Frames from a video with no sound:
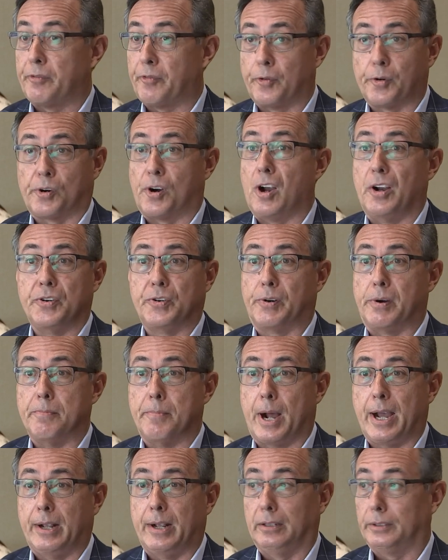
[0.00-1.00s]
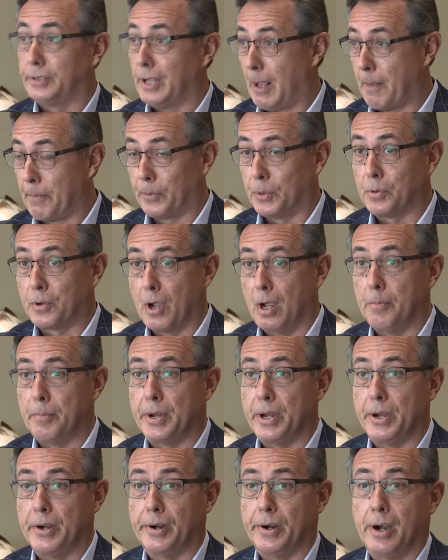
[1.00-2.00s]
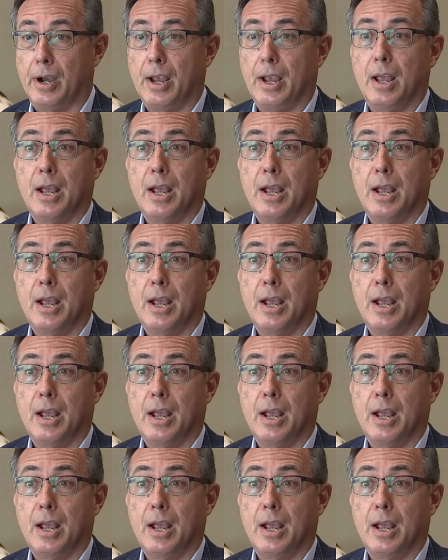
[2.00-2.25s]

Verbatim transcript: 400 miles to come here,